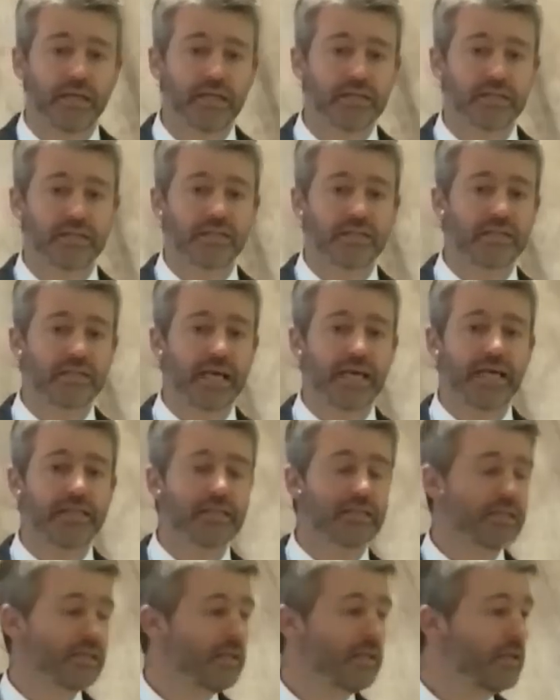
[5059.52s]
It's the
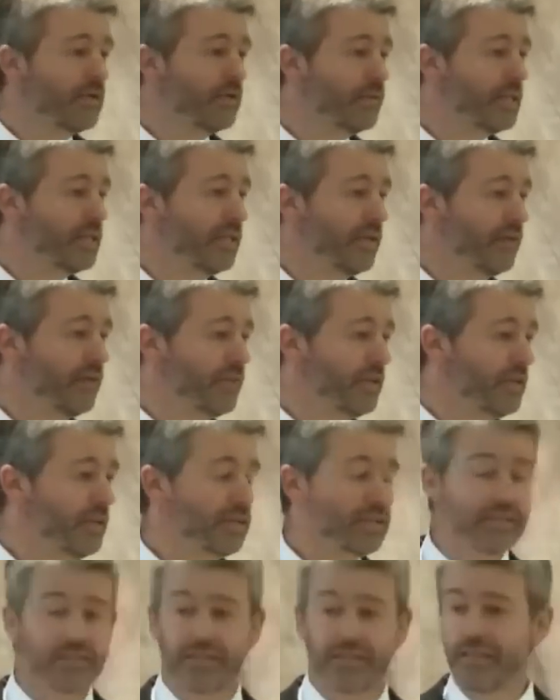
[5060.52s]
state we live
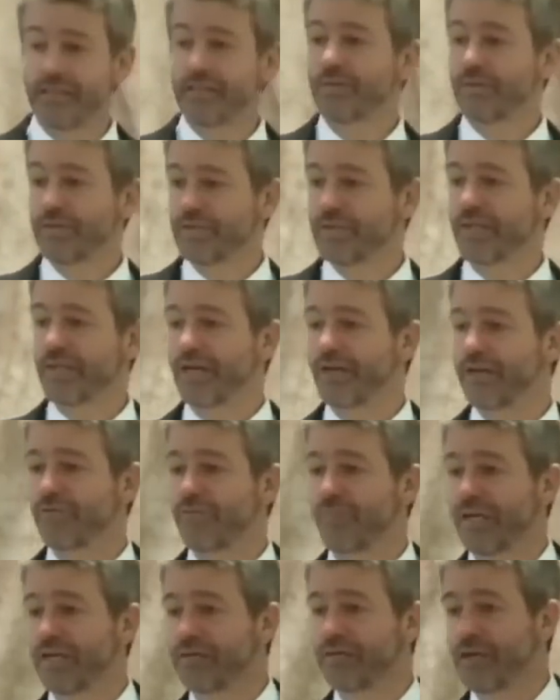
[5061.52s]
in, a continual state
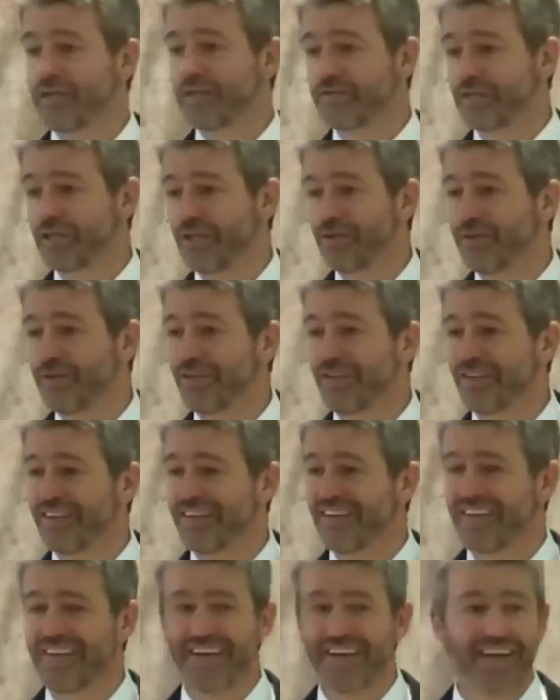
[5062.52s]
of being rescued.
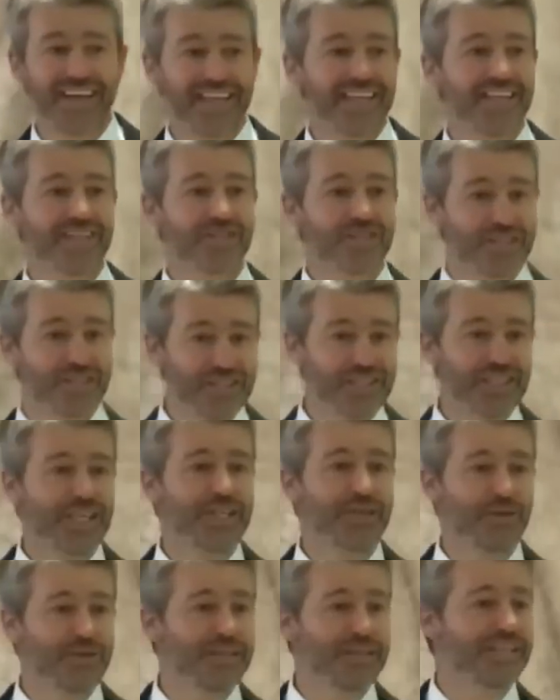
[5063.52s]
And He is
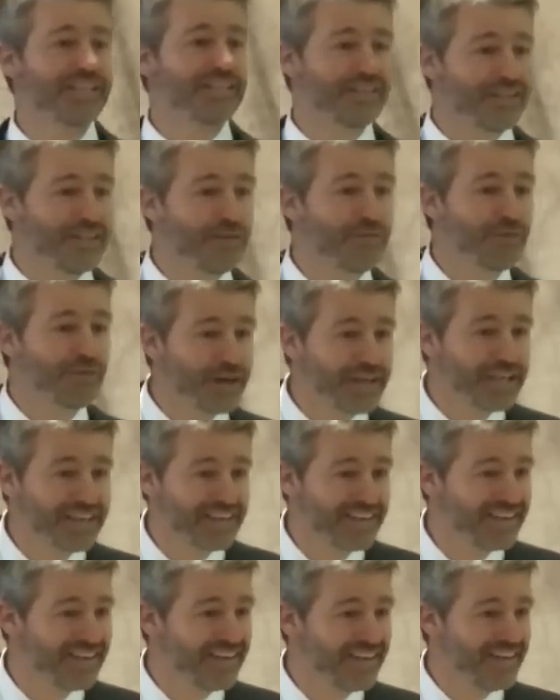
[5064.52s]
continually delivering.
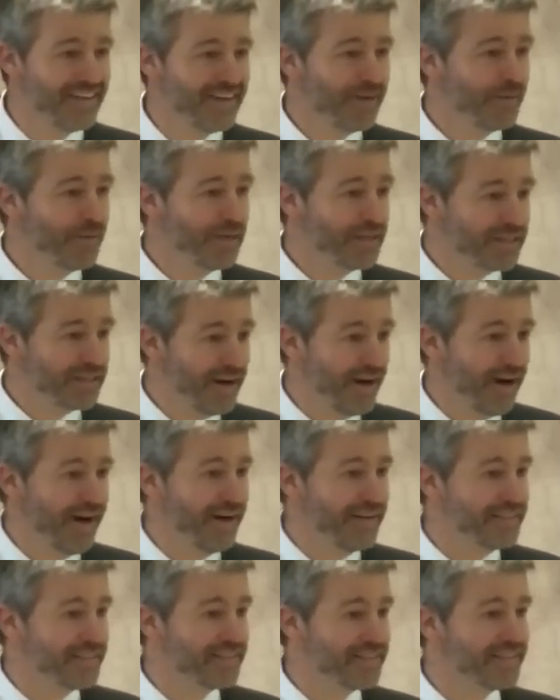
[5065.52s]
What a
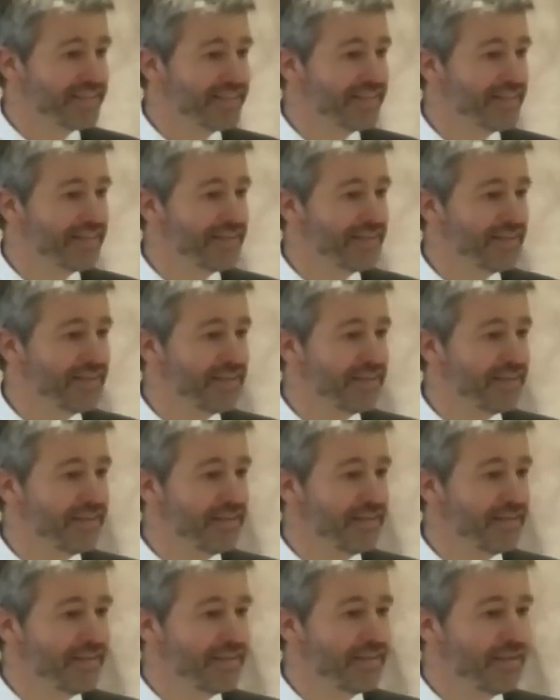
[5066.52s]
God.
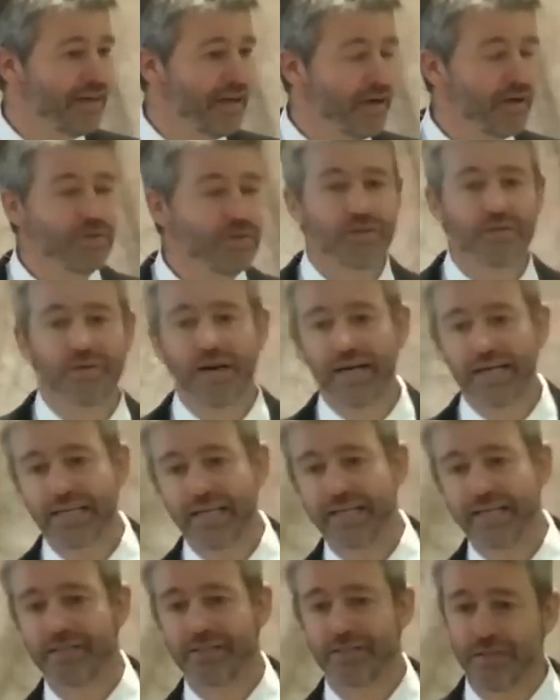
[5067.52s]
Oh, do I
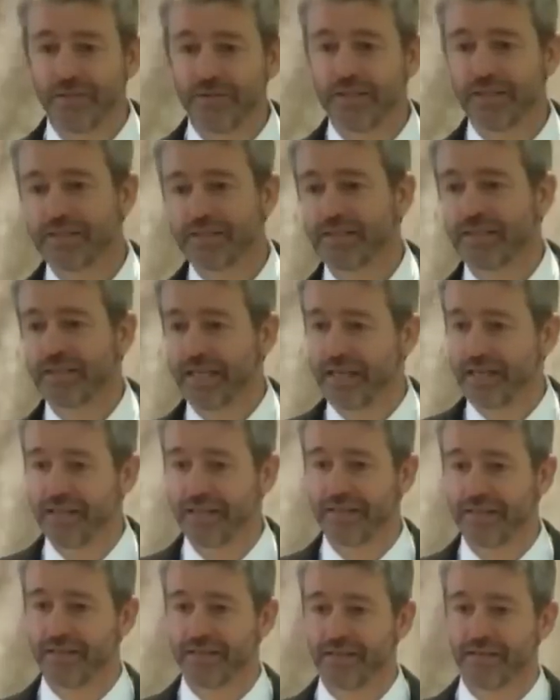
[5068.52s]
got to do this
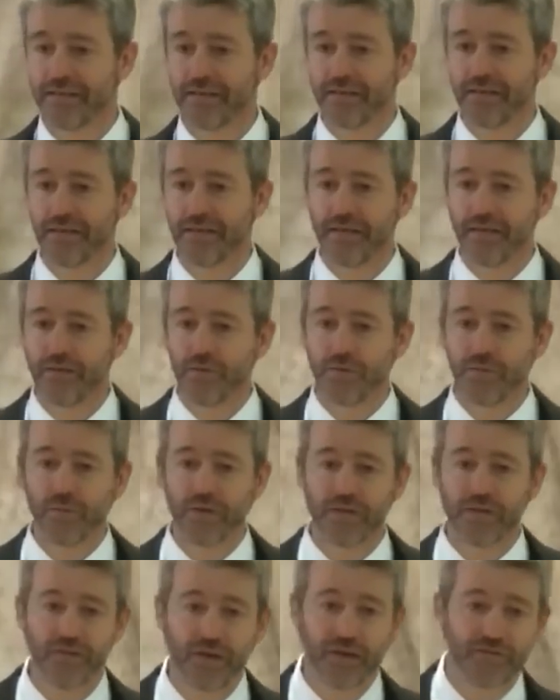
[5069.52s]
again? When
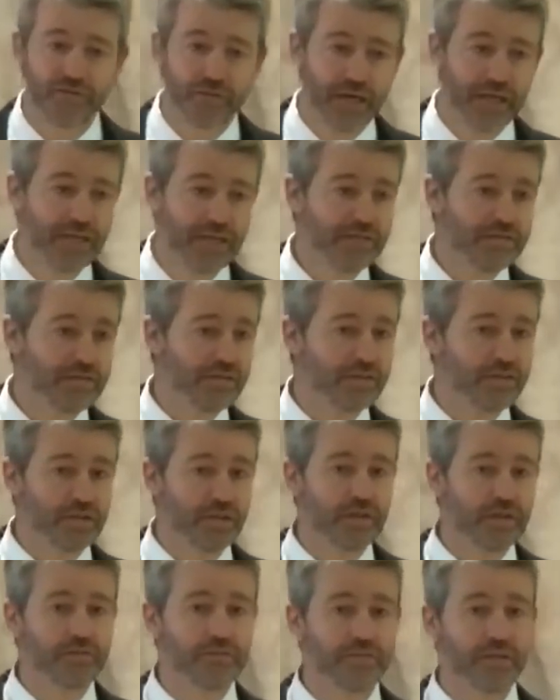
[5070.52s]
one of our friends or
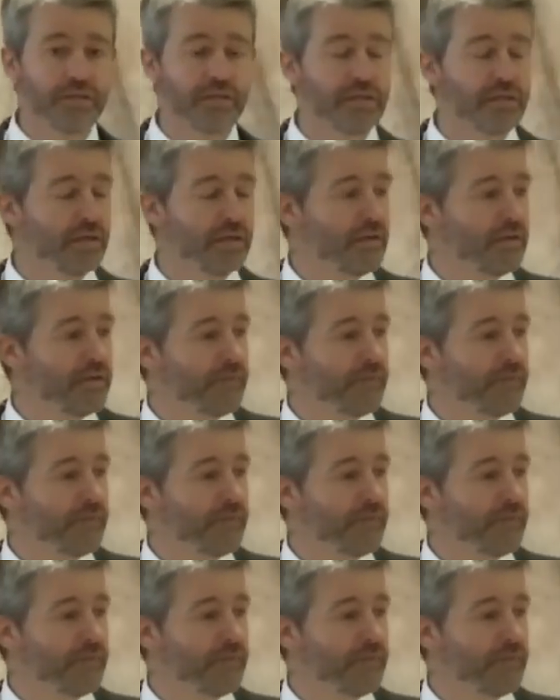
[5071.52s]
children